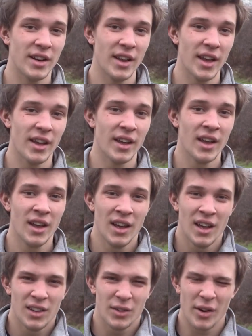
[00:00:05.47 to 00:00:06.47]
today.
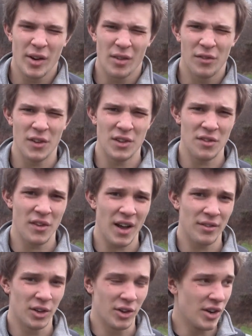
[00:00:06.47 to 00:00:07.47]
It's right around
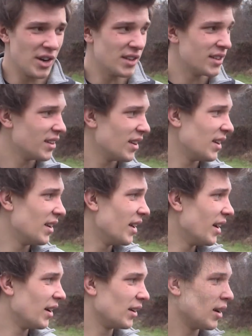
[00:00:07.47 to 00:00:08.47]
55 degrees, and
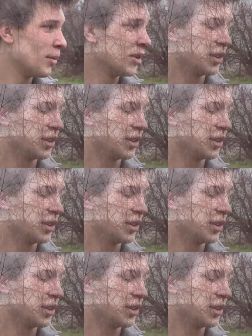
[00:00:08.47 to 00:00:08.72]
I'm